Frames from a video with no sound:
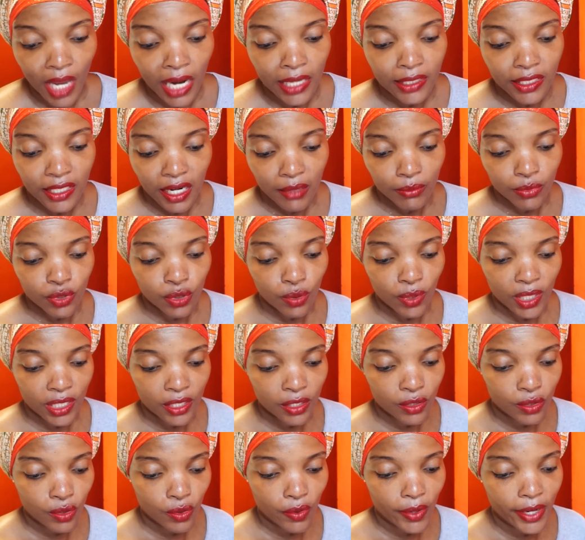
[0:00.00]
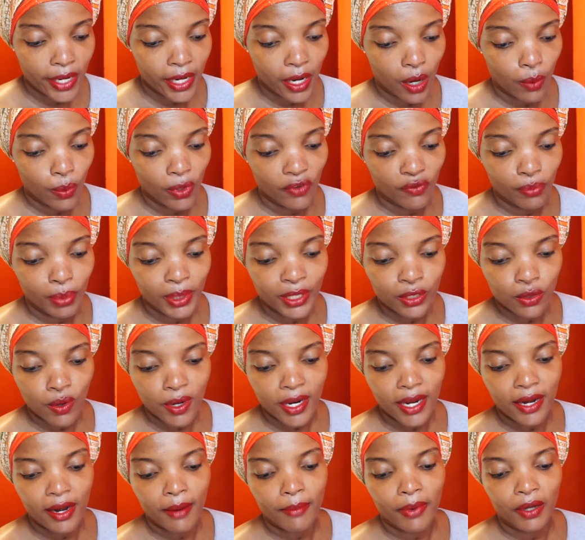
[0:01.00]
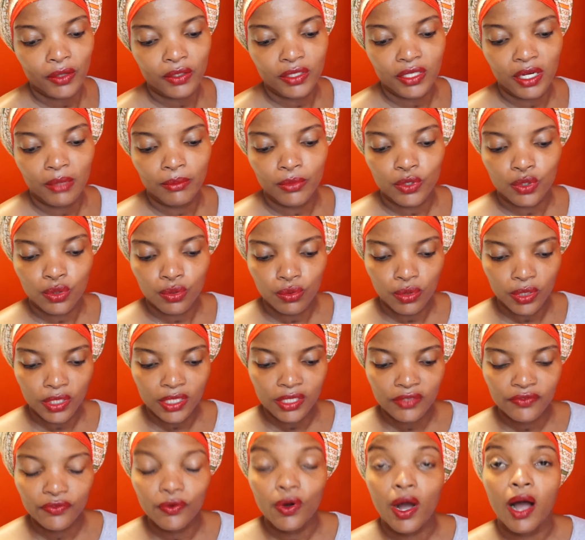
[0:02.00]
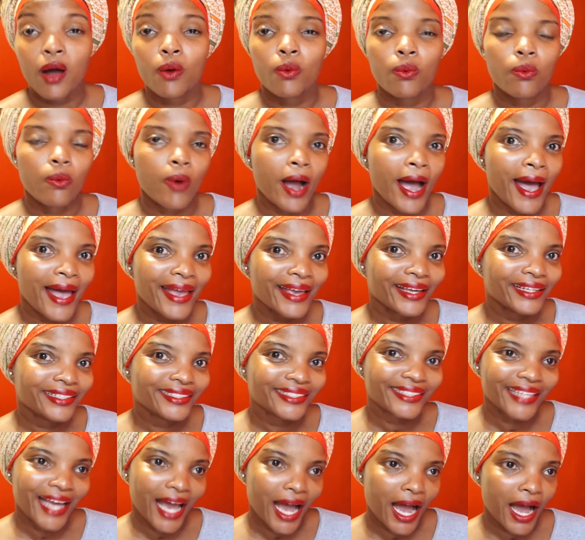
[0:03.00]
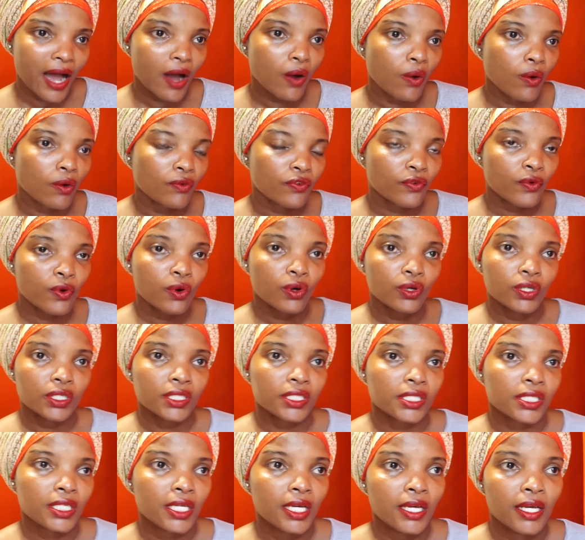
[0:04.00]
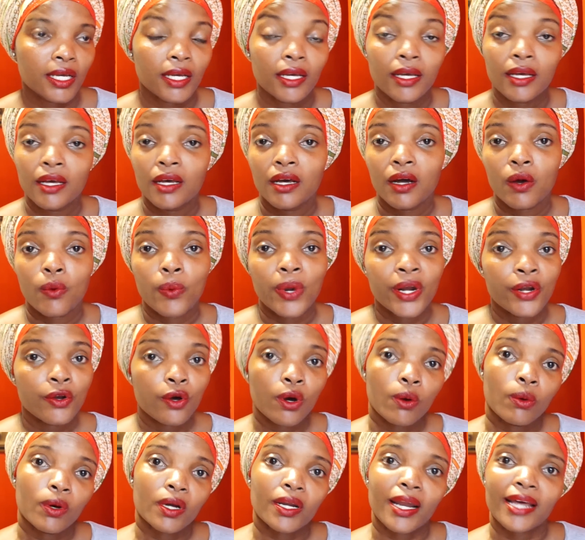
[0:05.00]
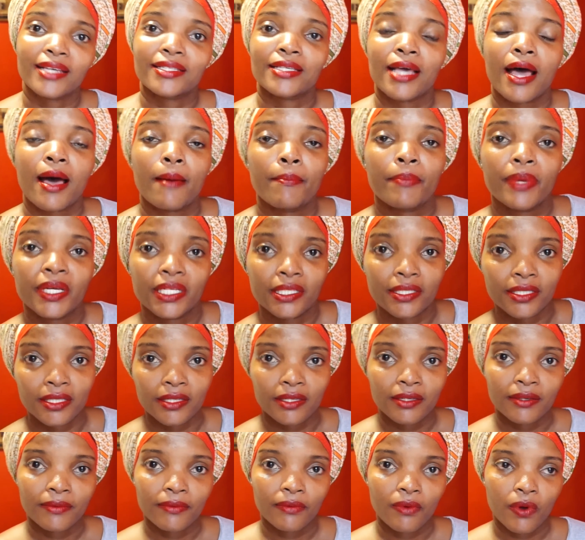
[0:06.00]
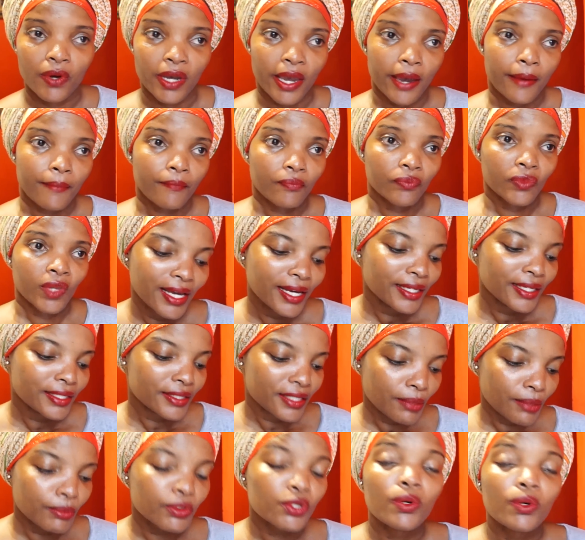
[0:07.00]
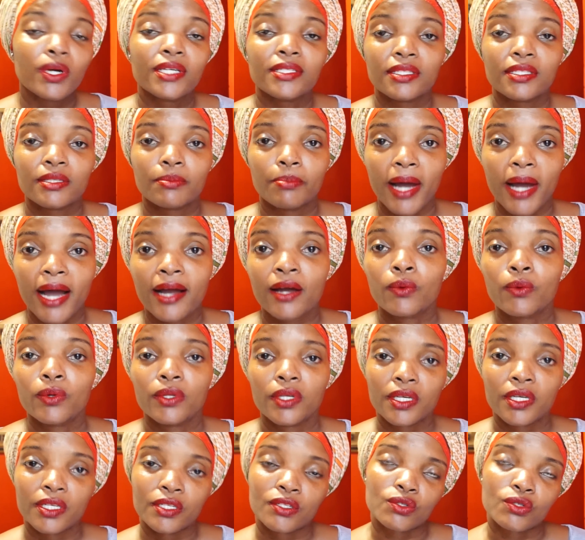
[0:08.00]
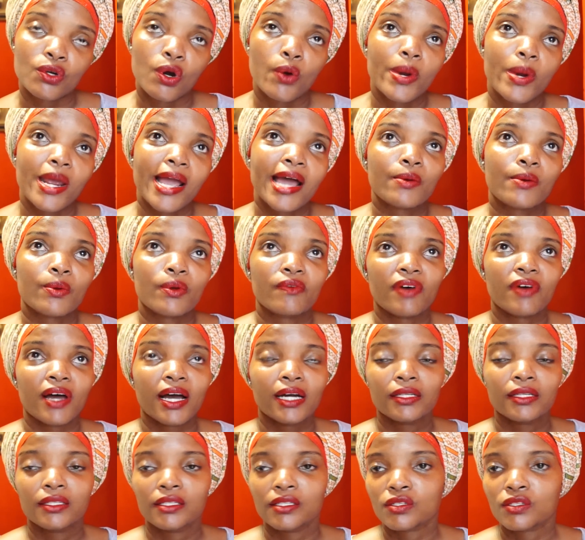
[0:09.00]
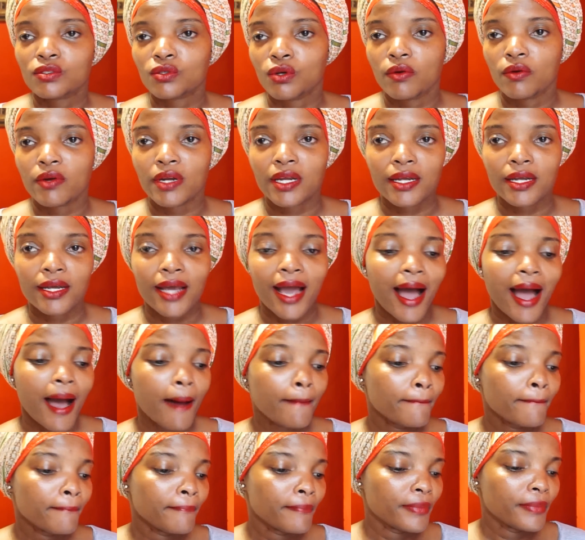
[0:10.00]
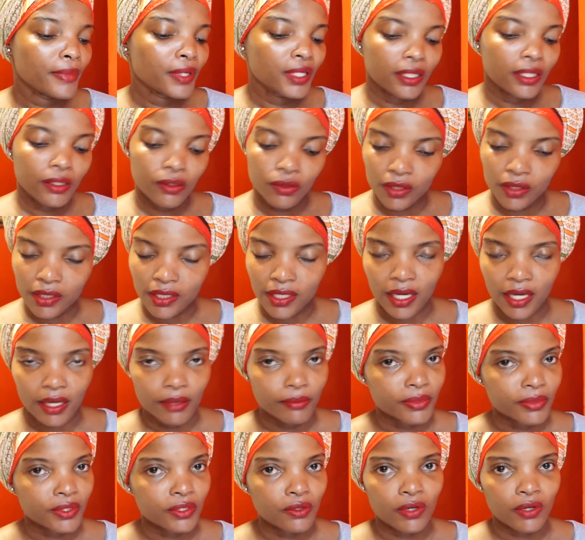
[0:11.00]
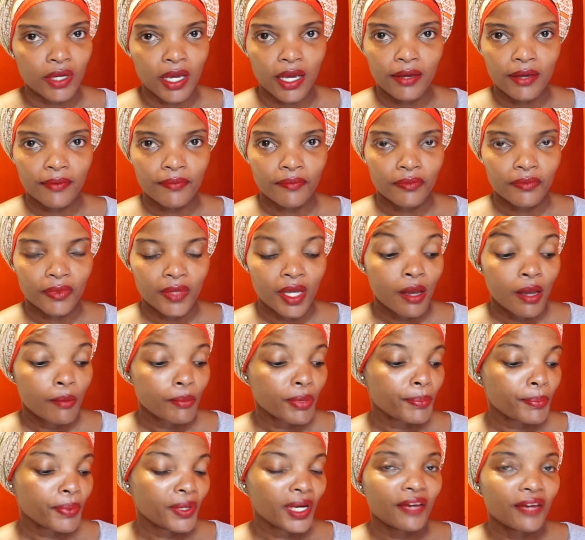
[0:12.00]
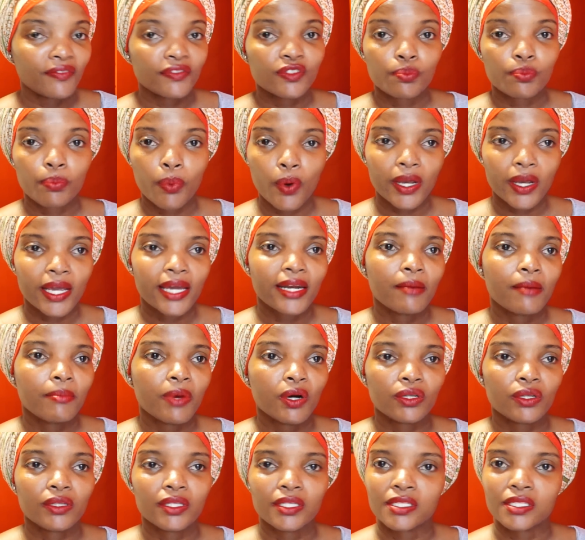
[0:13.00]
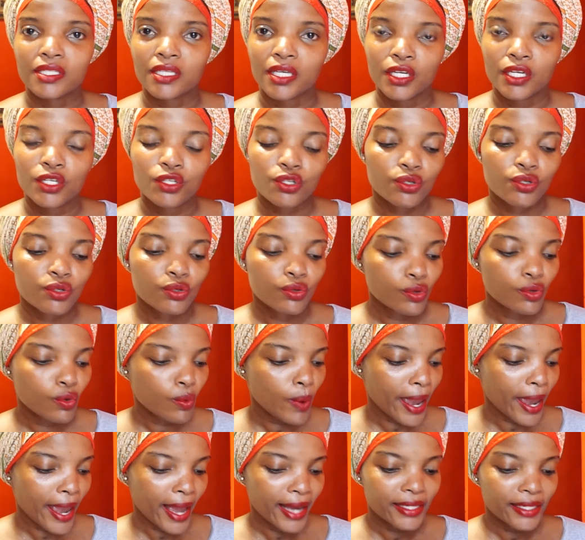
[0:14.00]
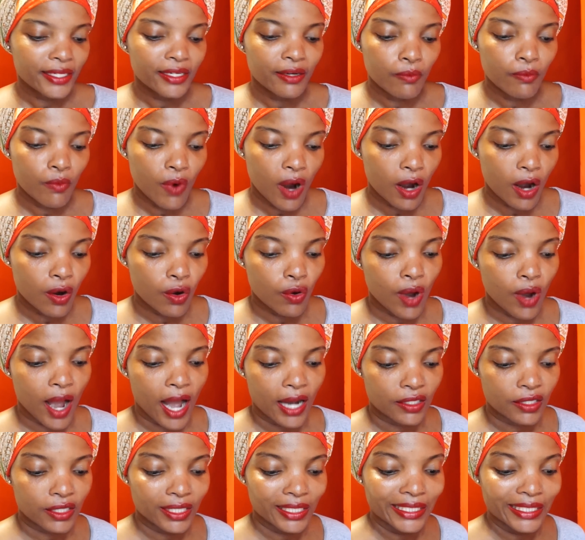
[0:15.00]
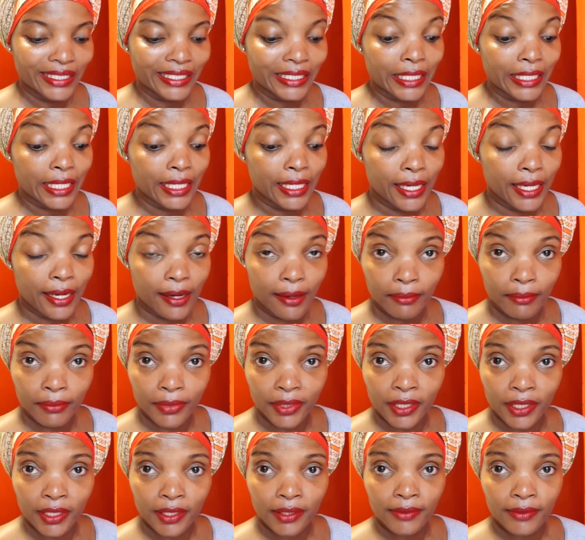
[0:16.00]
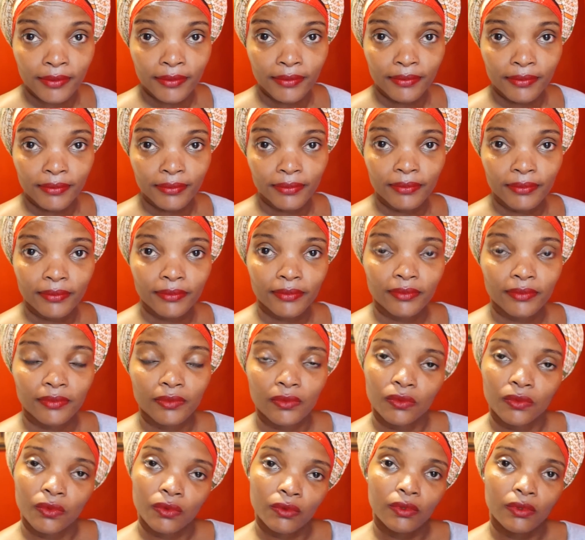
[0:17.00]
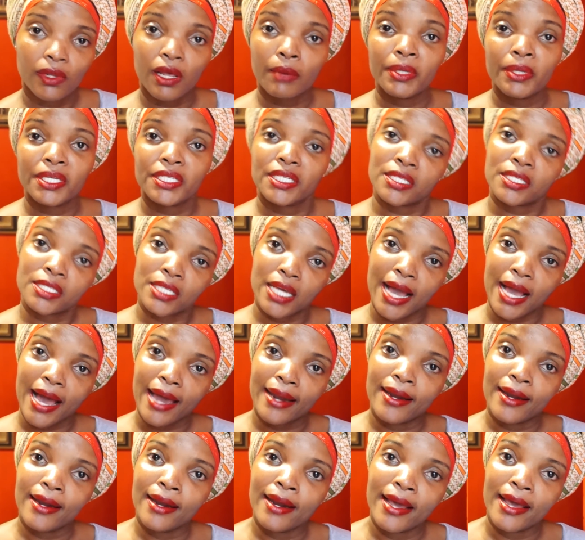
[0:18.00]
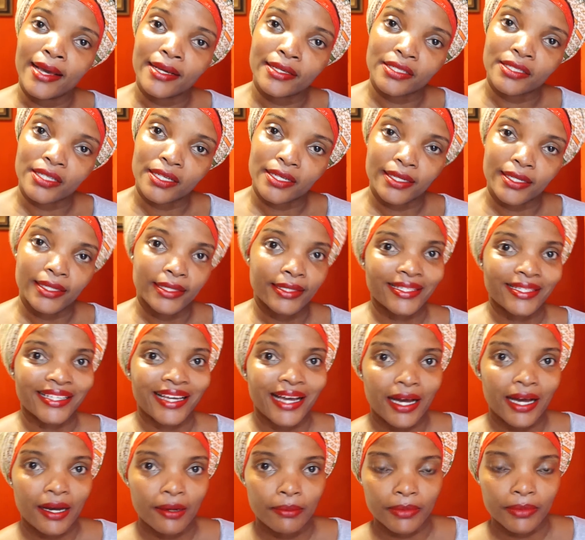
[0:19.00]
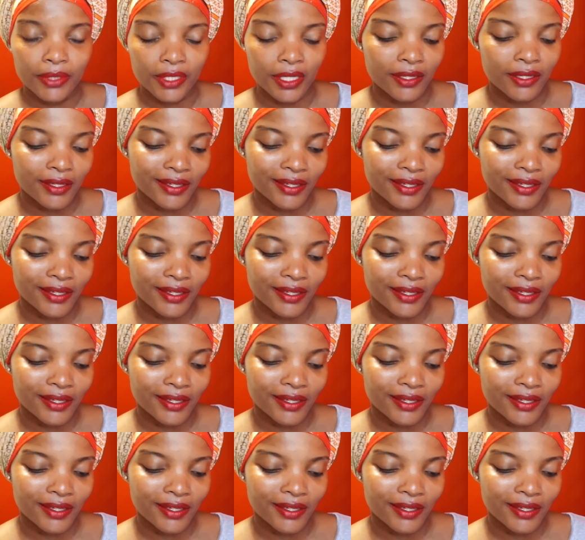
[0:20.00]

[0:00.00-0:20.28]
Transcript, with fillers: Jam Tour story. Now we've been talking about Jam Tours for a while now, of course. We know what has happened, okay? Jam Tours is back with his story and we've had this story here a million times, okay? People have spoken about this issue where Dee Mwango actually scammed. Let me just say allegedly scammed.